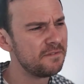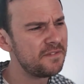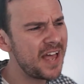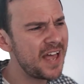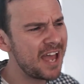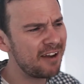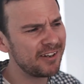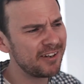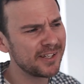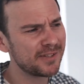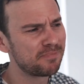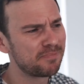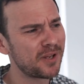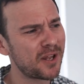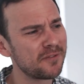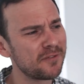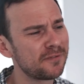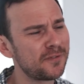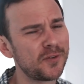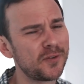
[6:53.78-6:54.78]
Various
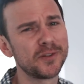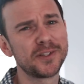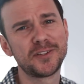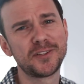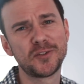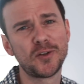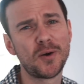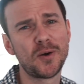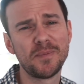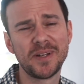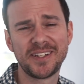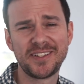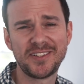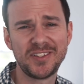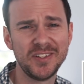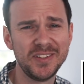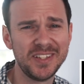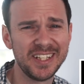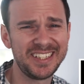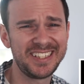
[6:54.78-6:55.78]
blunt force traumas
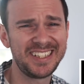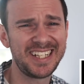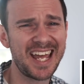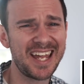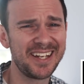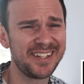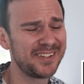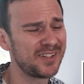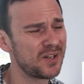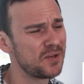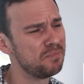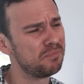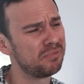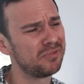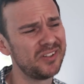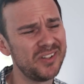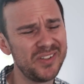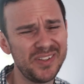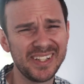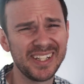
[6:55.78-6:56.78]
to the chest, so
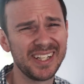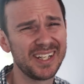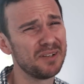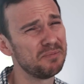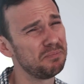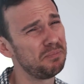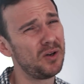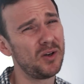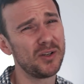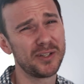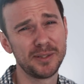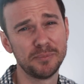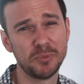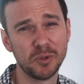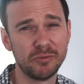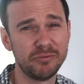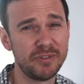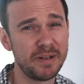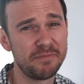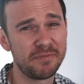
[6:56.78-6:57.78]
bruising and
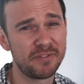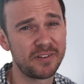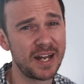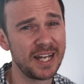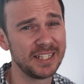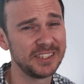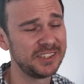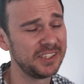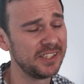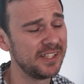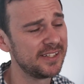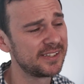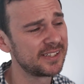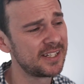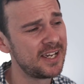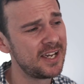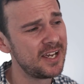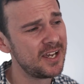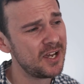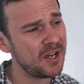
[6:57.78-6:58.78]
possible rib fractures.
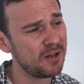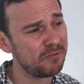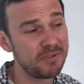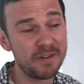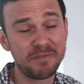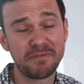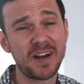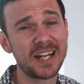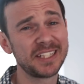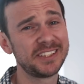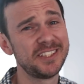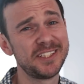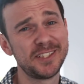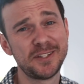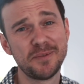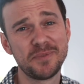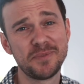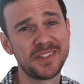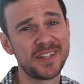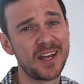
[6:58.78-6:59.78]
Rib fractures
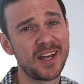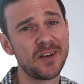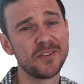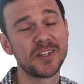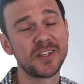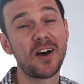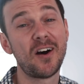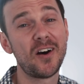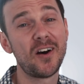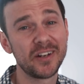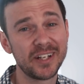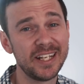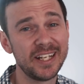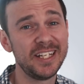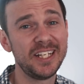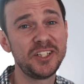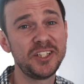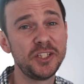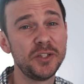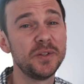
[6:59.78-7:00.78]
themselves aren't an
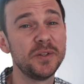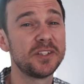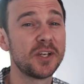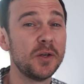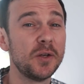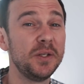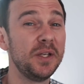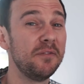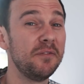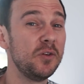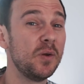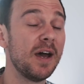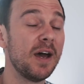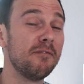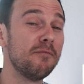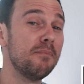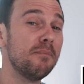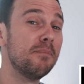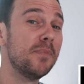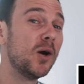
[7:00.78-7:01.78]
issue, it's only if you
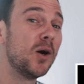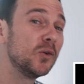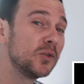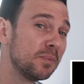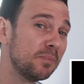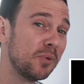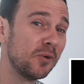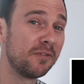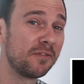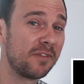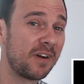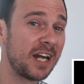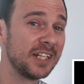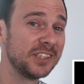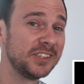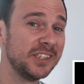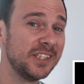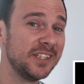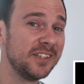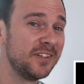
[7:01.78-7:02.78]
have multiple
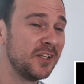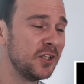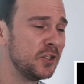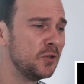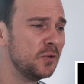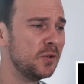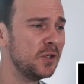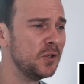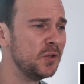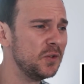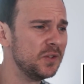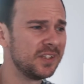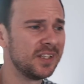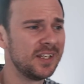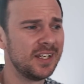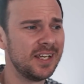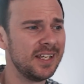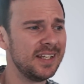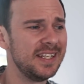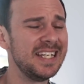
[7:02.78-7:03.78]
fractures that you lose
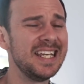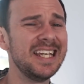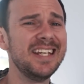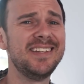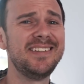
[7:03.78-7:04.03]
the